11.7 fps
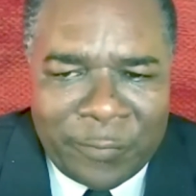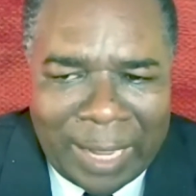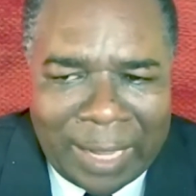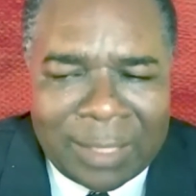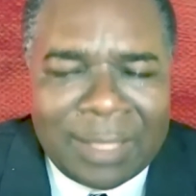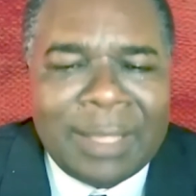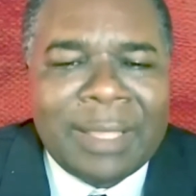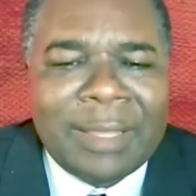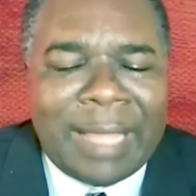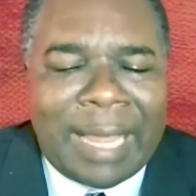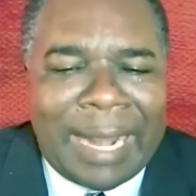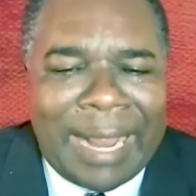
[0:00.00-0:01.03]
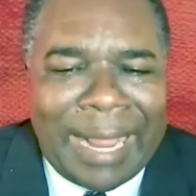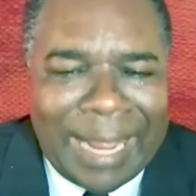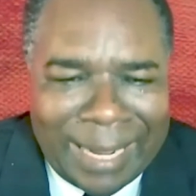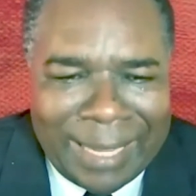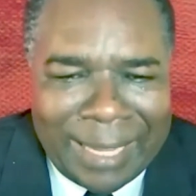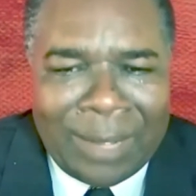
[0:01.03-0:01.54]
fact that
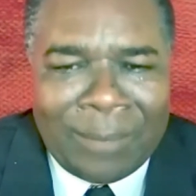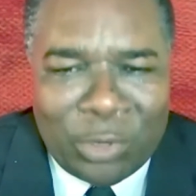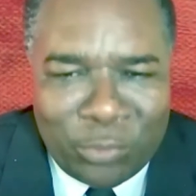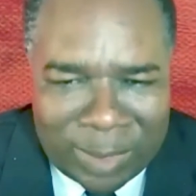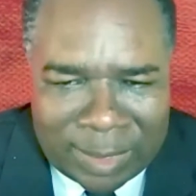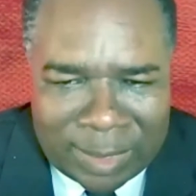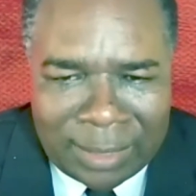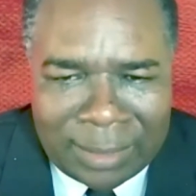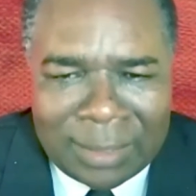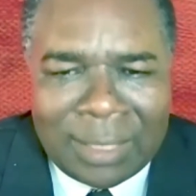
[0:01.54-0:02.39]
I am a Christian.